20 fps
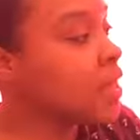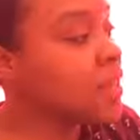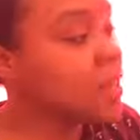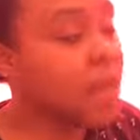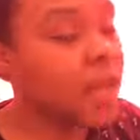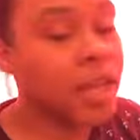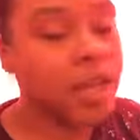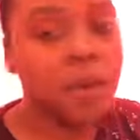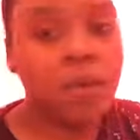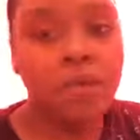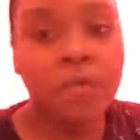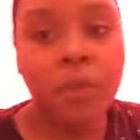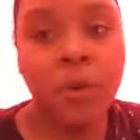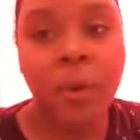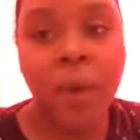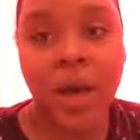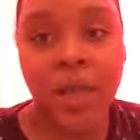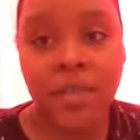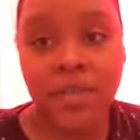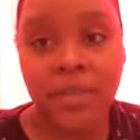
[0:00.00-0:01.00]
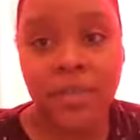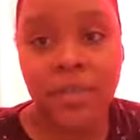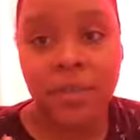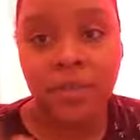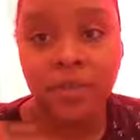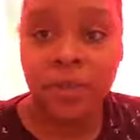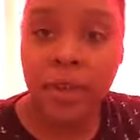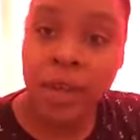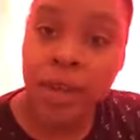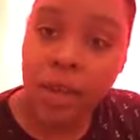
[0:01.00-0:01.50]
Thank you for watching this
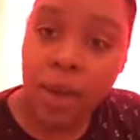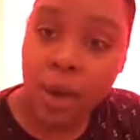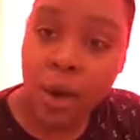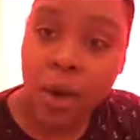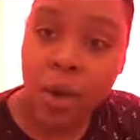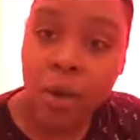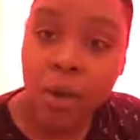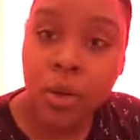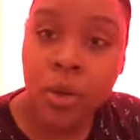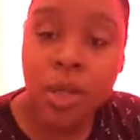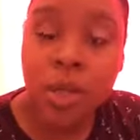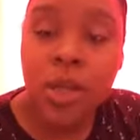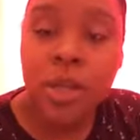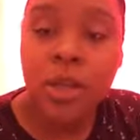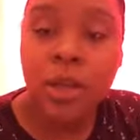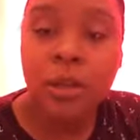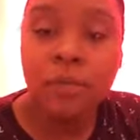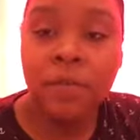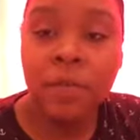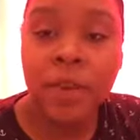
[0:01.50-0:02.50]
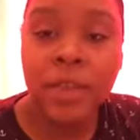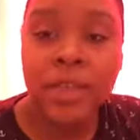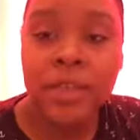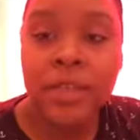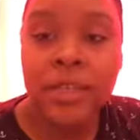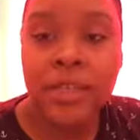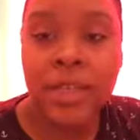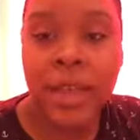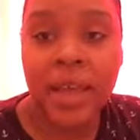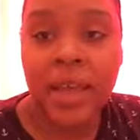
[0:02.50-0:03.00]
video. Don't forget
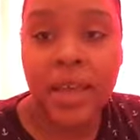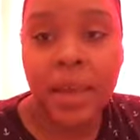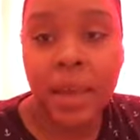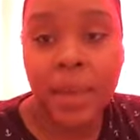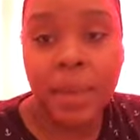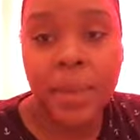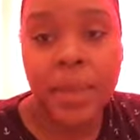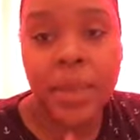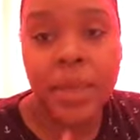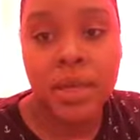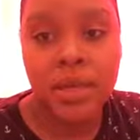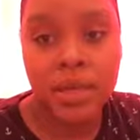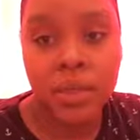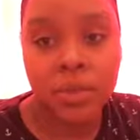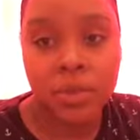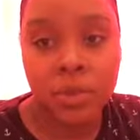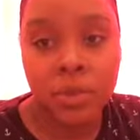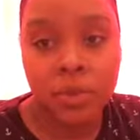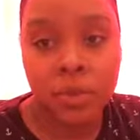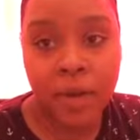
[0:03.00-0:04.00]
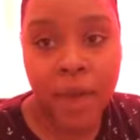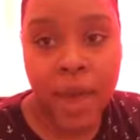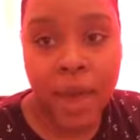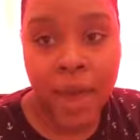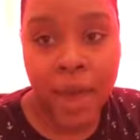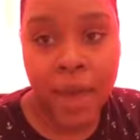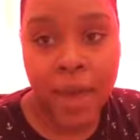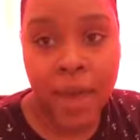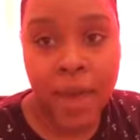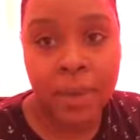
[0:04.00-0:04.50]
to like, comment, and
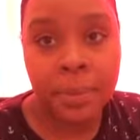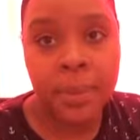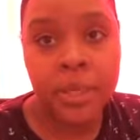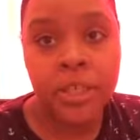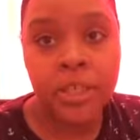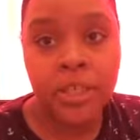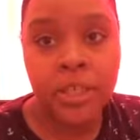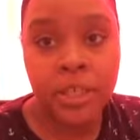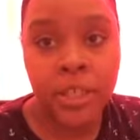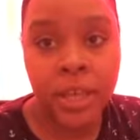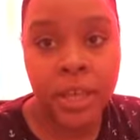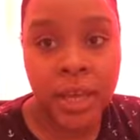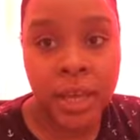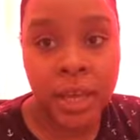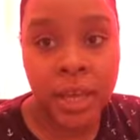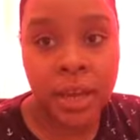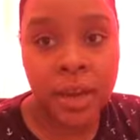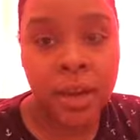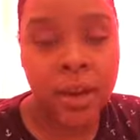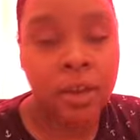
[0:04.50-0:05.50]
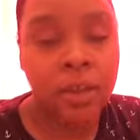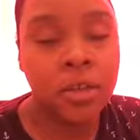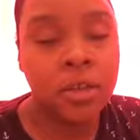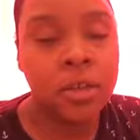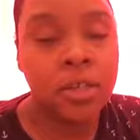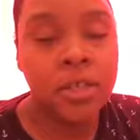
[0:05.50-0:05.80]
subscribe. Share.